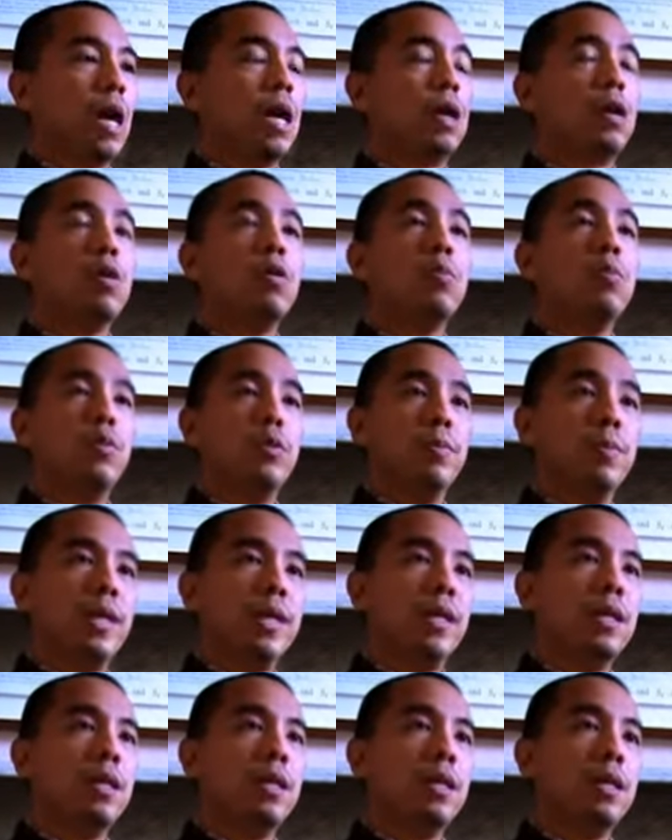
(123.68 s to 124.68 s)
Uncle
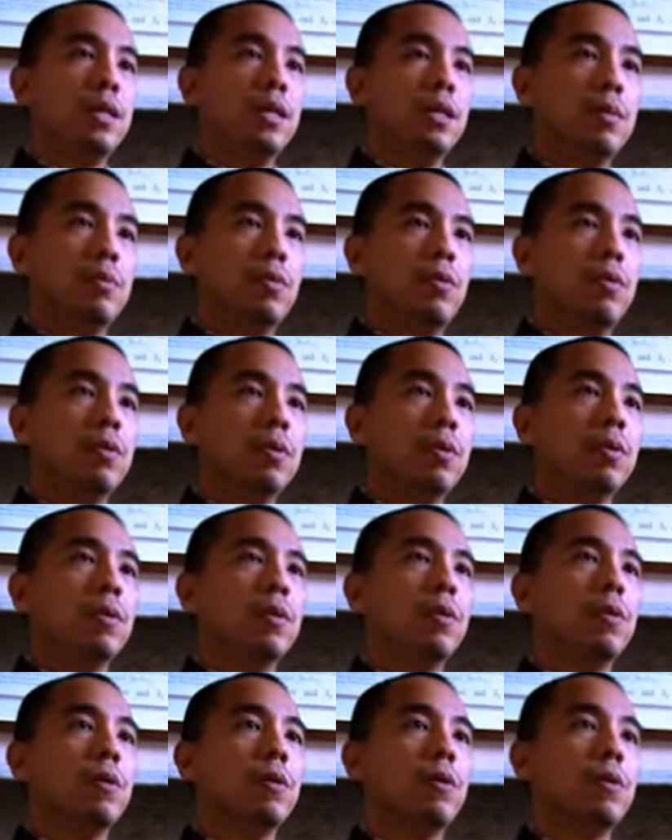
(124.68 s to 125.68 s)
Bunmi in the book.
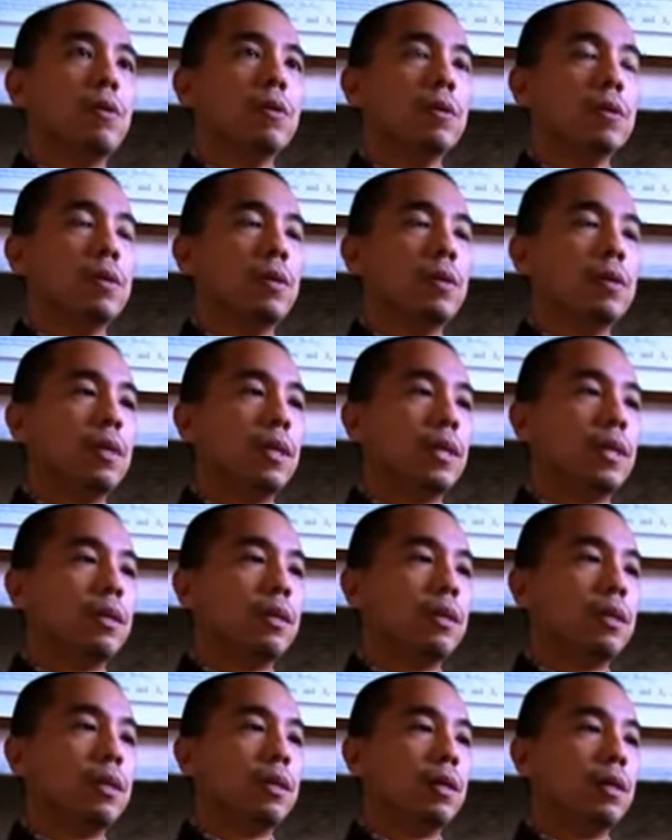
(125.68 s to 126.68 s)

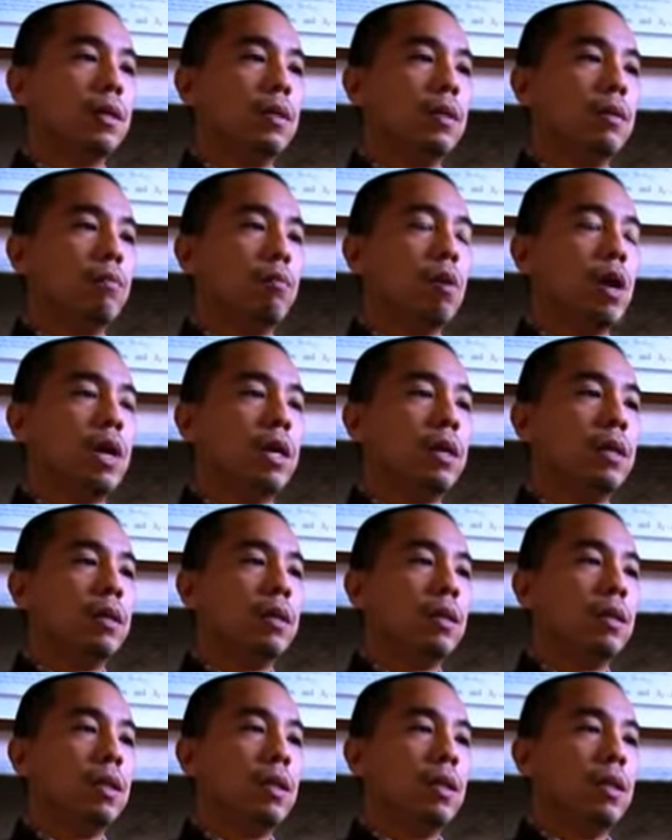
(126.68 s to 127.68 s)
That
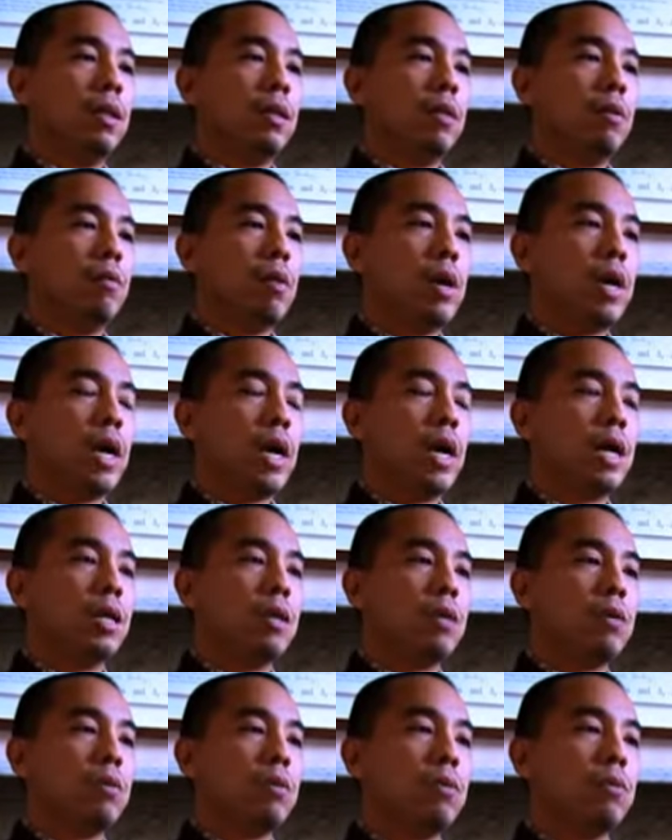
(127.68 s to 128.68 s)
while
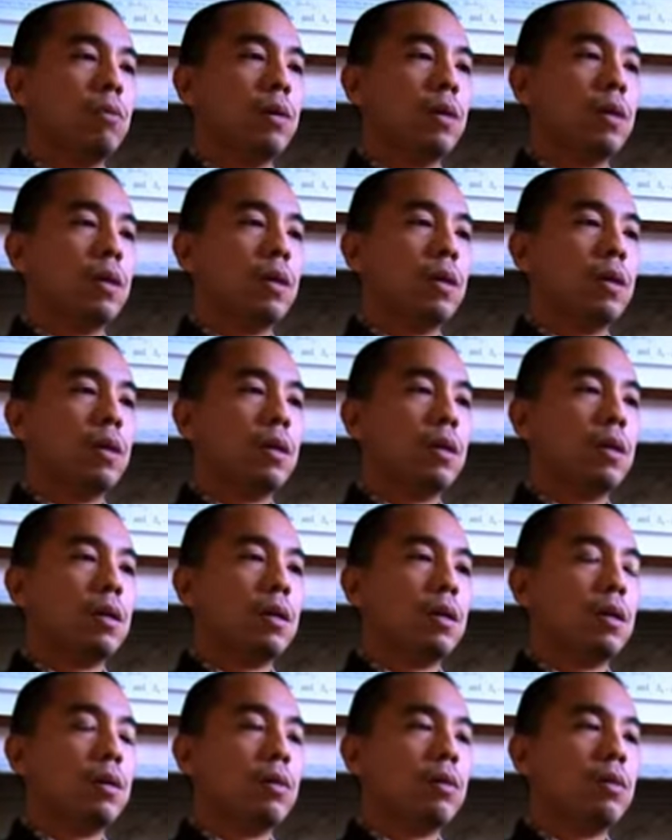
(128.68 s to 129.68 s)
Uncle
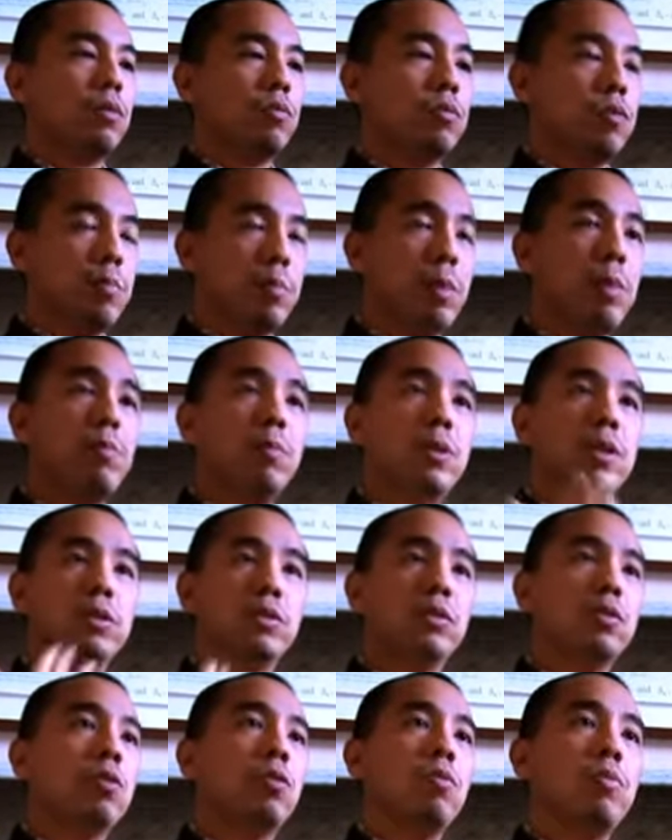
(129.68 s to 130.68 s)
could
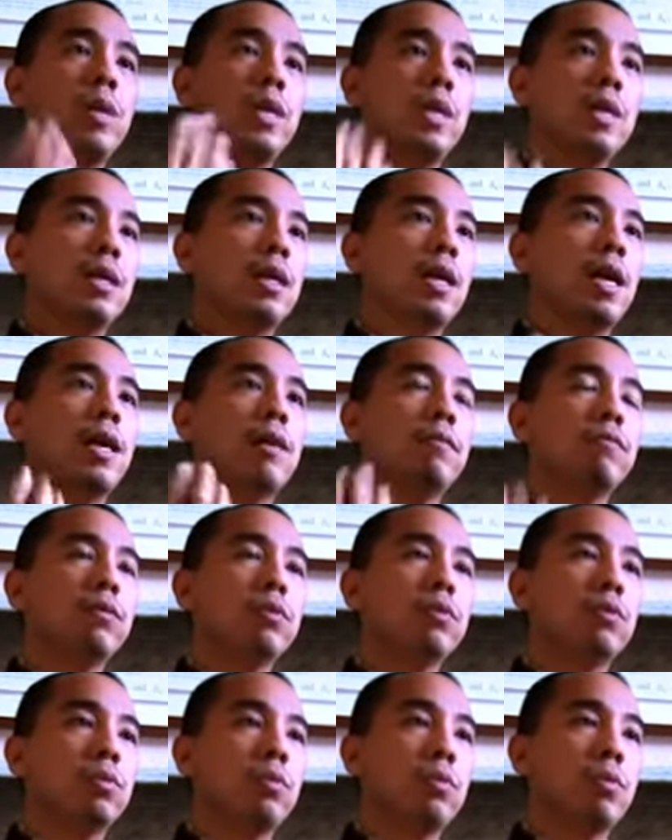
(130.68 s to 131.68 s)
remember so many lives
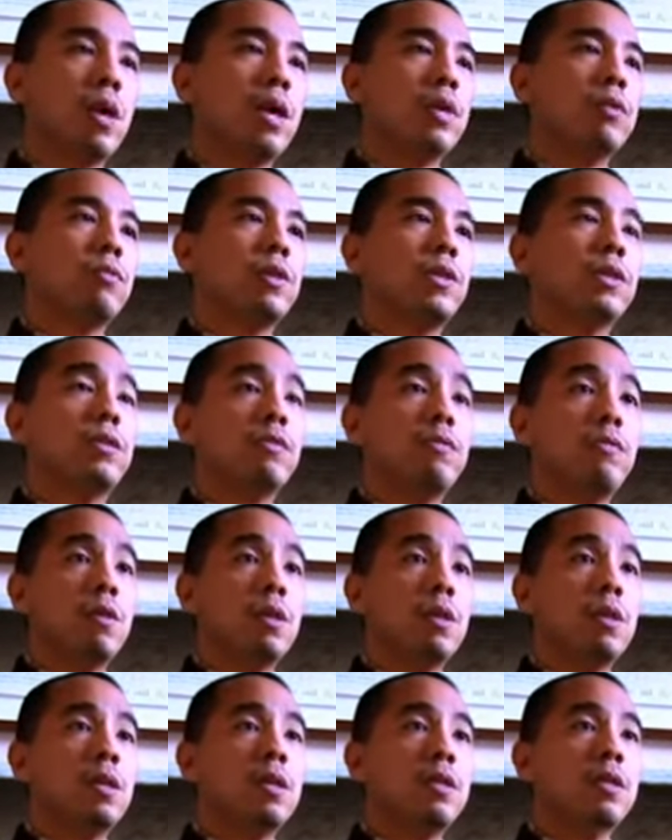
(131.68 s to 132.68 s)
through hundreds of
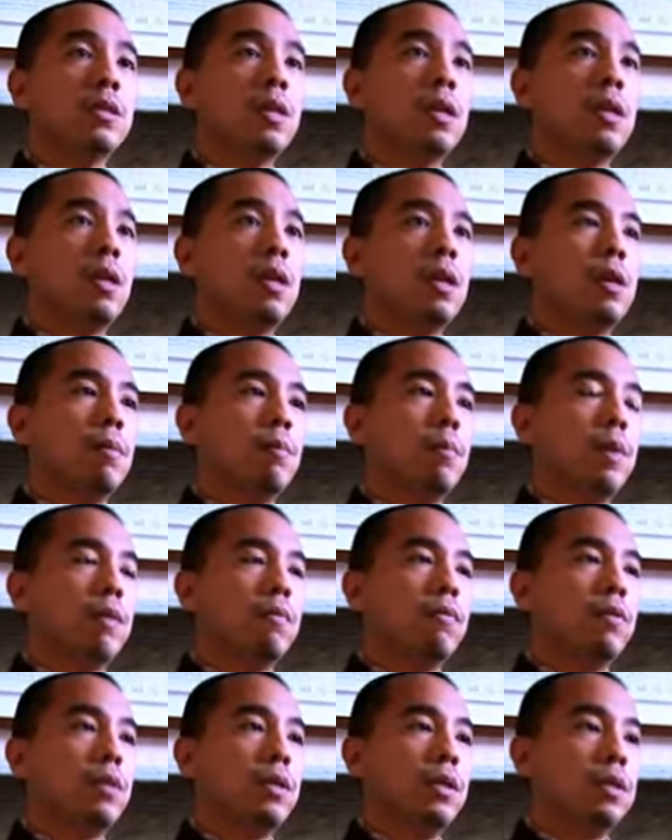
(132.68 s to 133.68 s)
years,
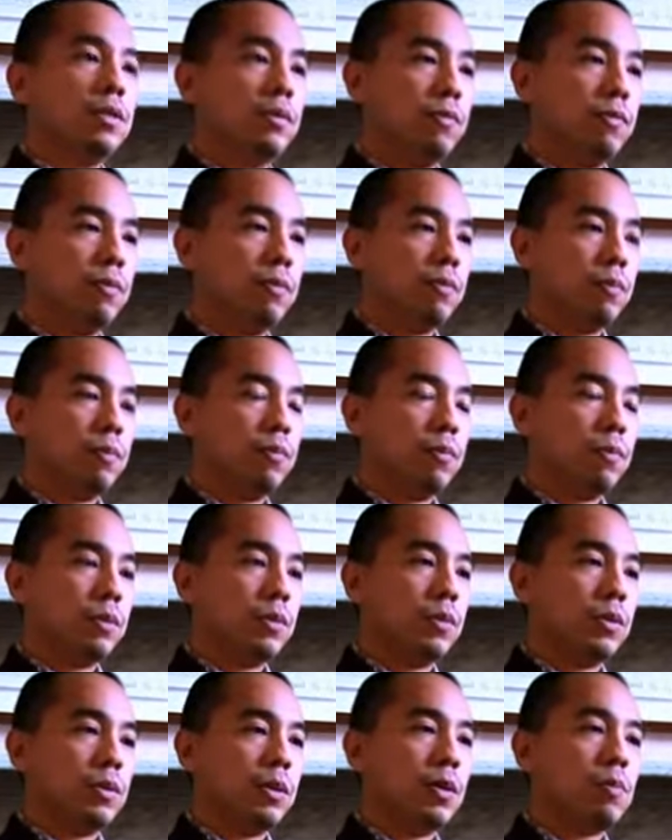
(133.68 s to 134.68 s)
but for this,
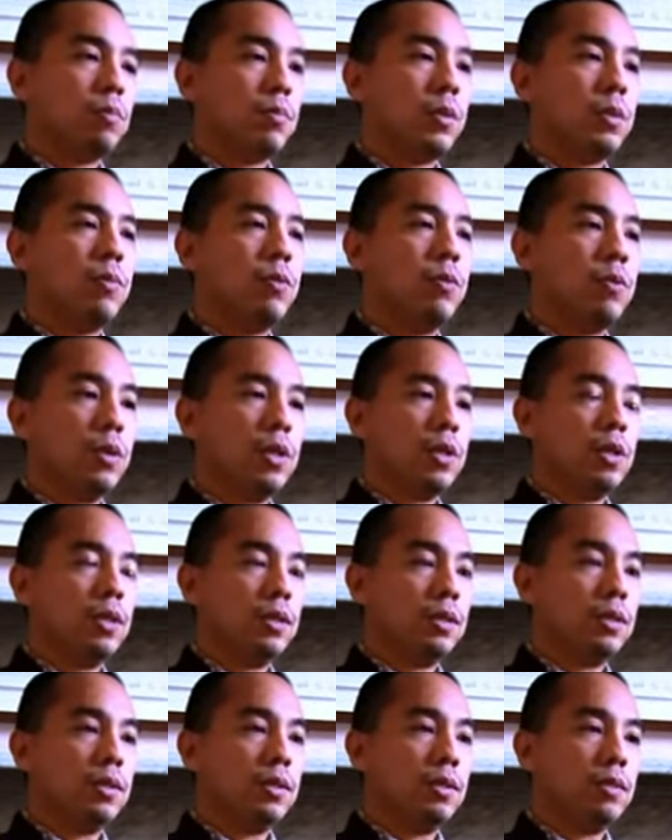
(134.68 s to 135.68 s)
some people in
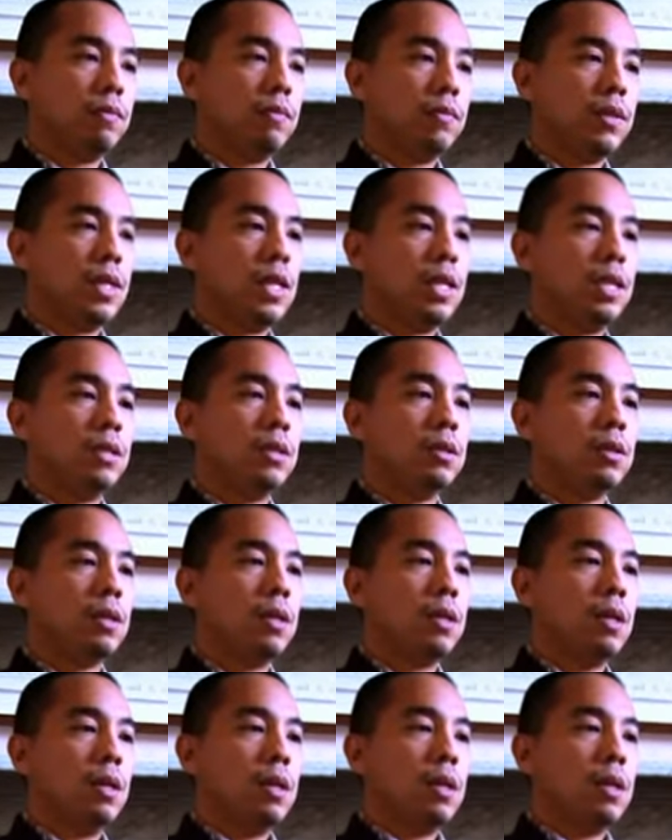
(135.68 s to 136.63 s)
this village,